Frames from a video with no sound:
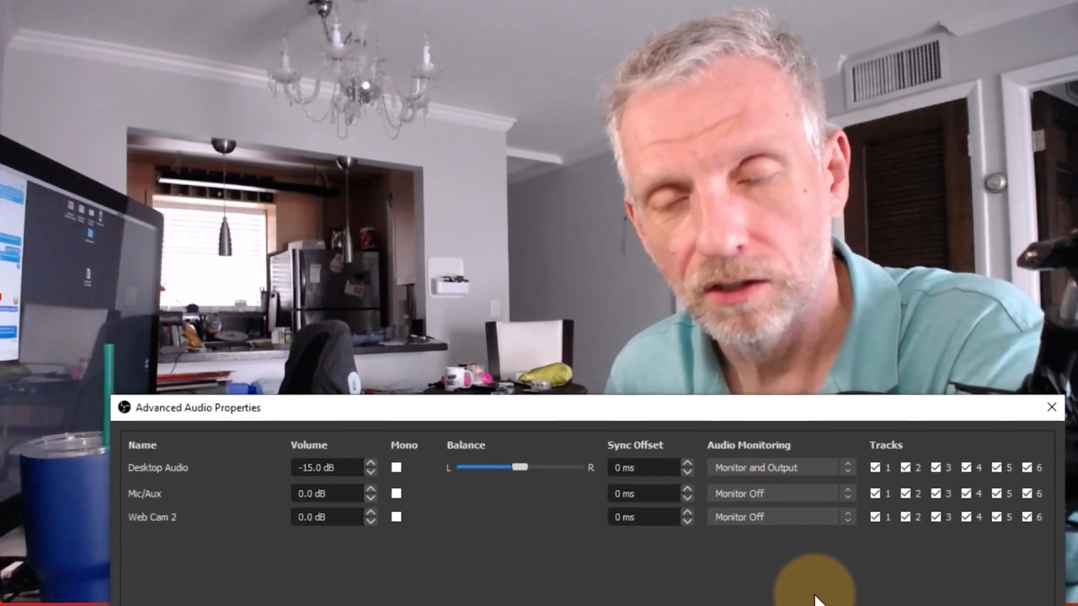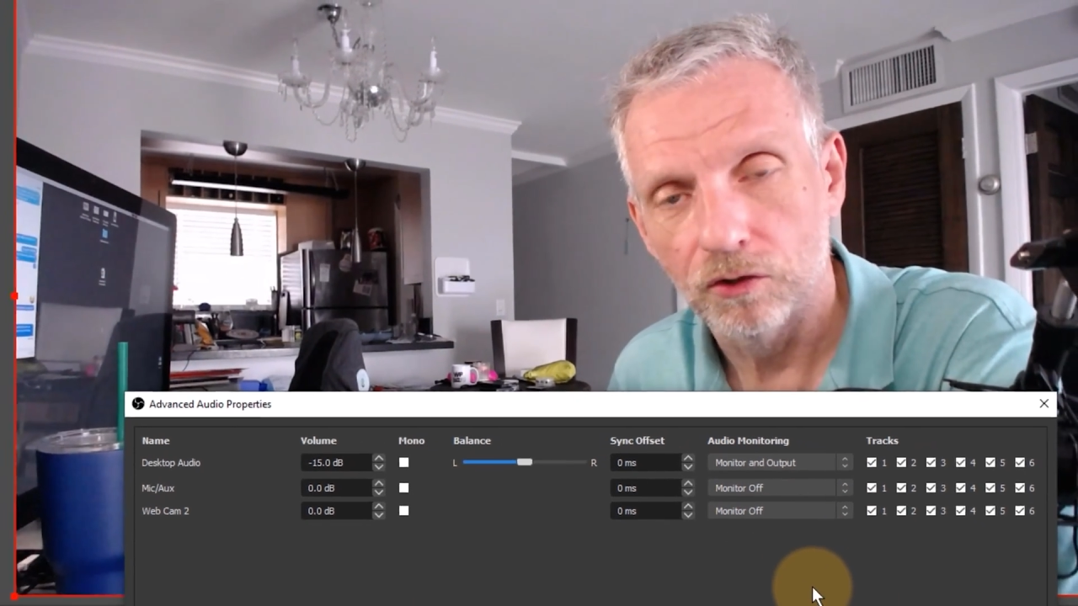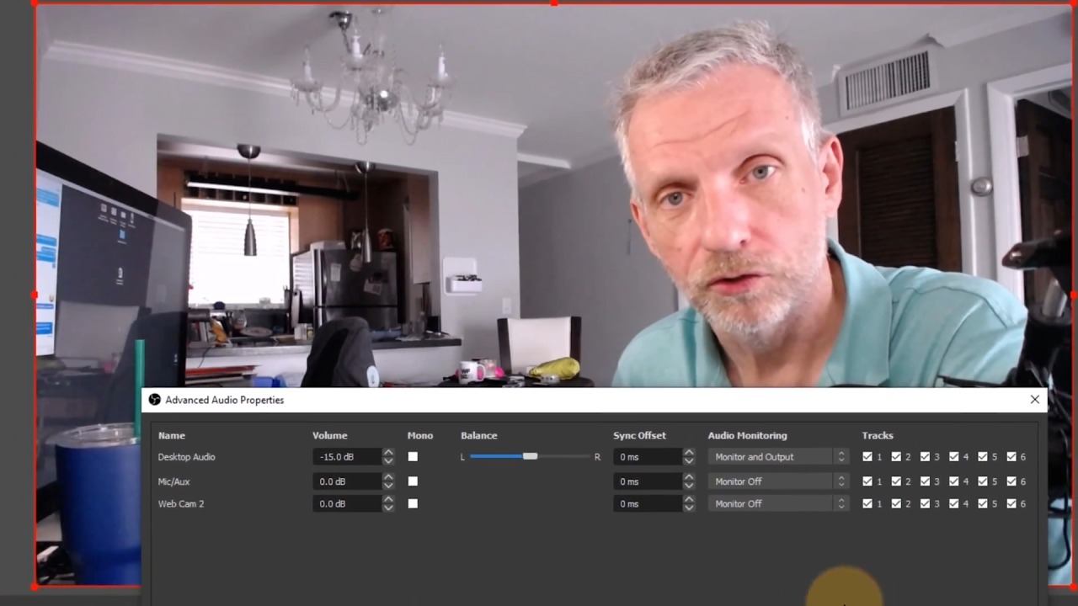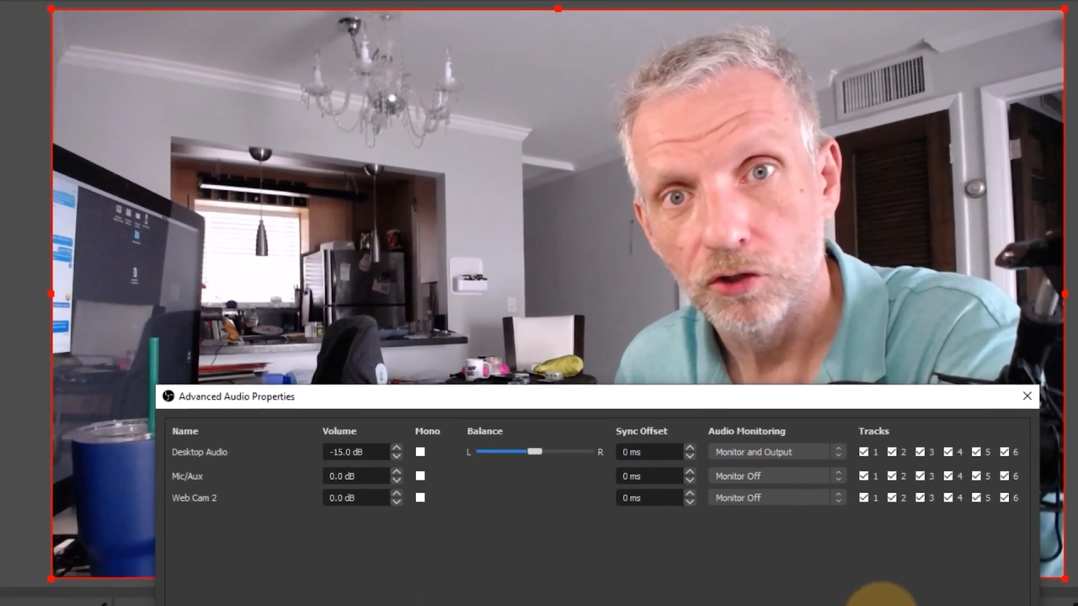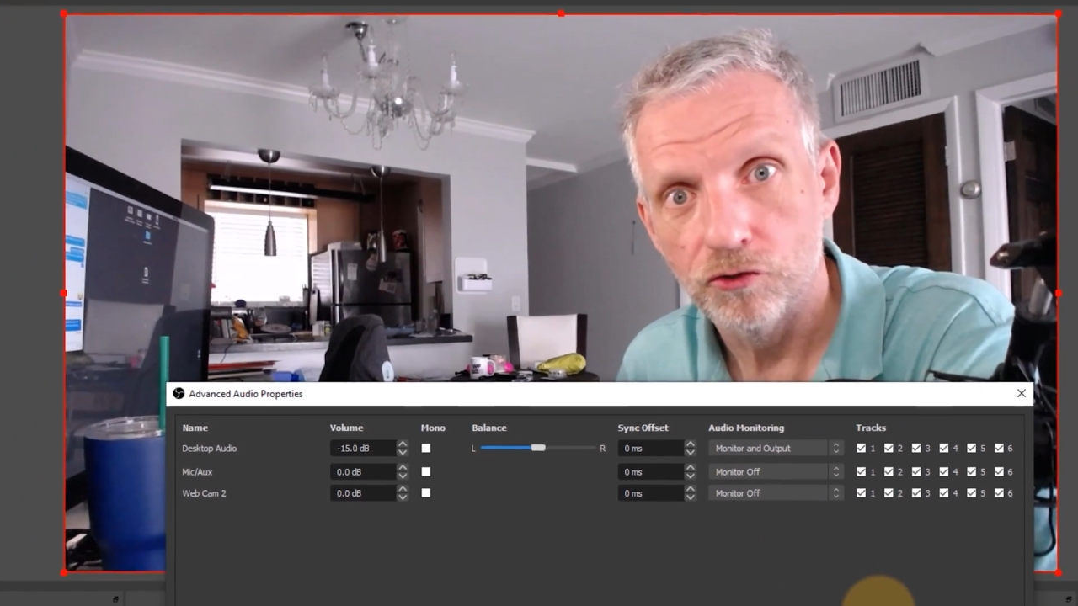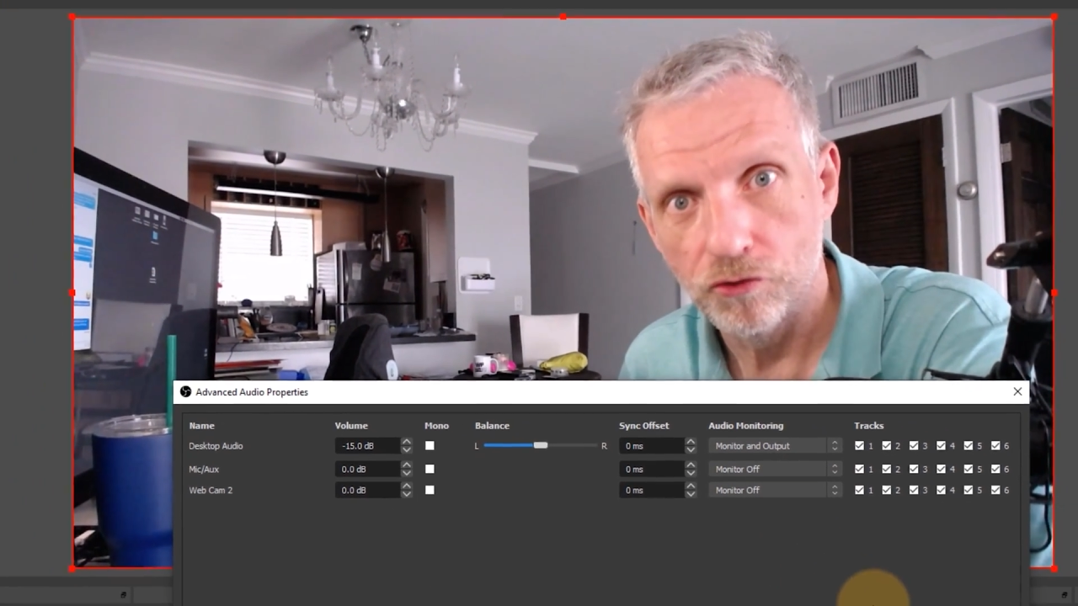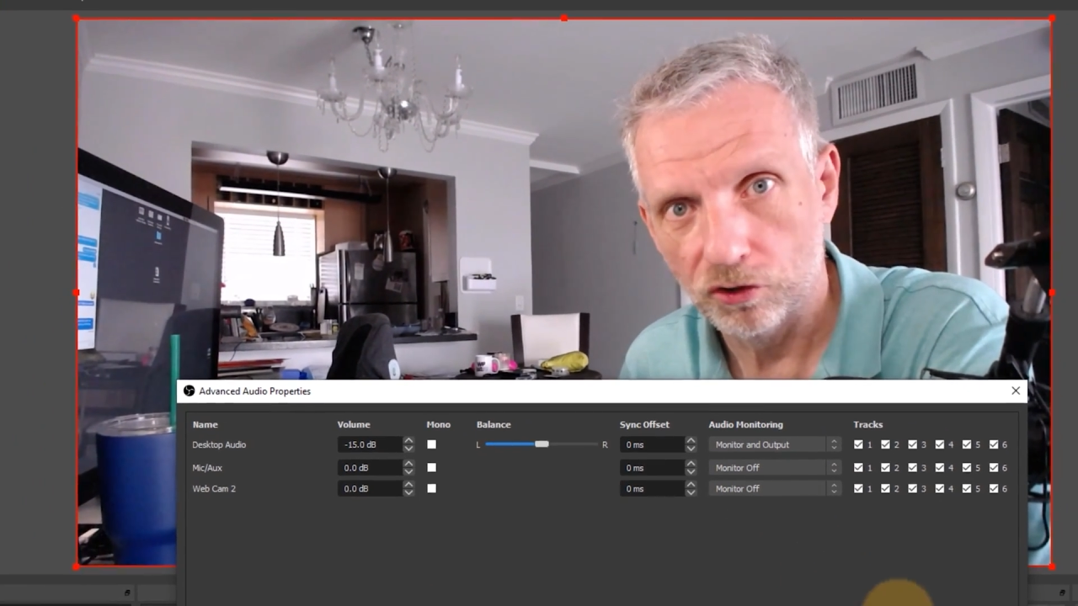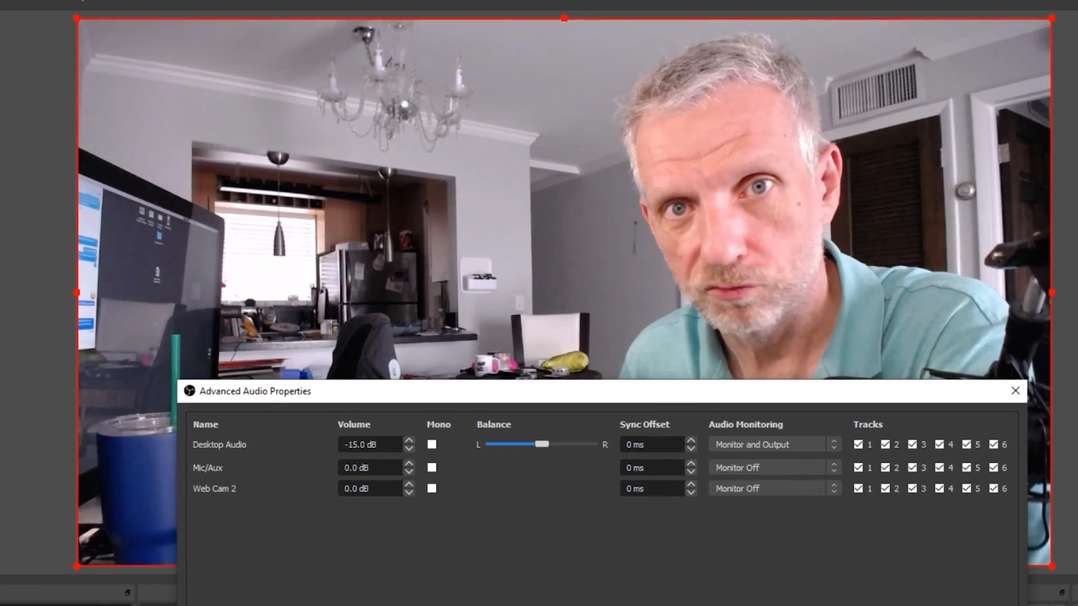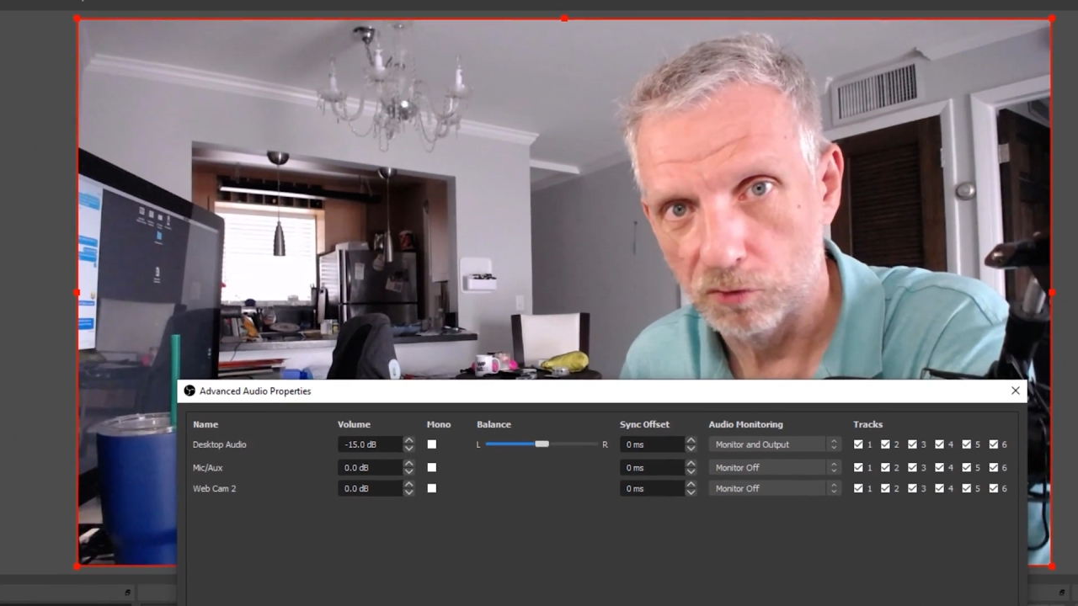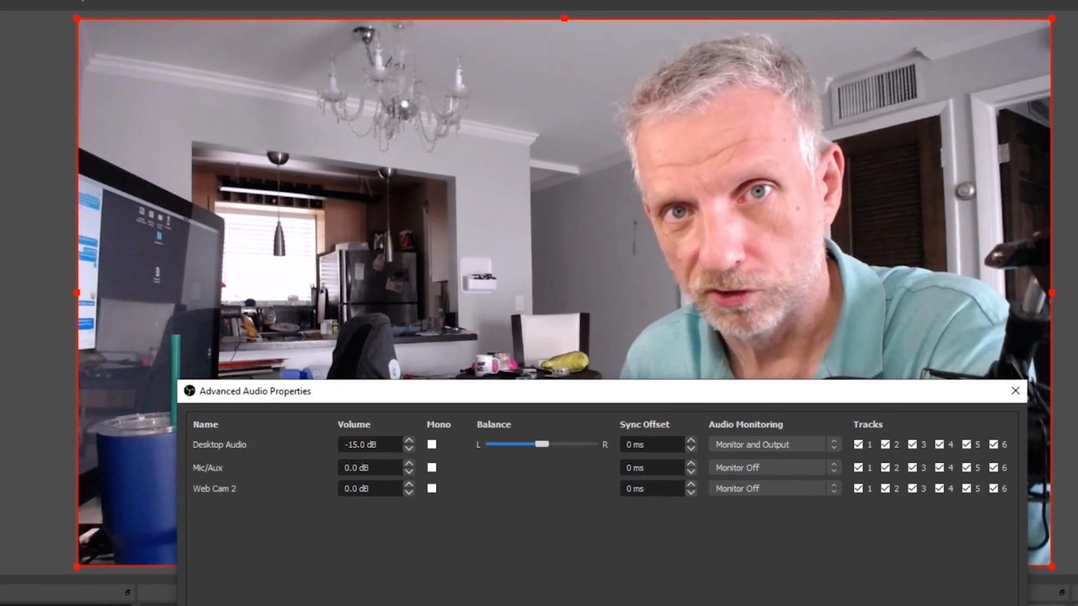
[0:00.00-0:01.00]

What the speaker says: on not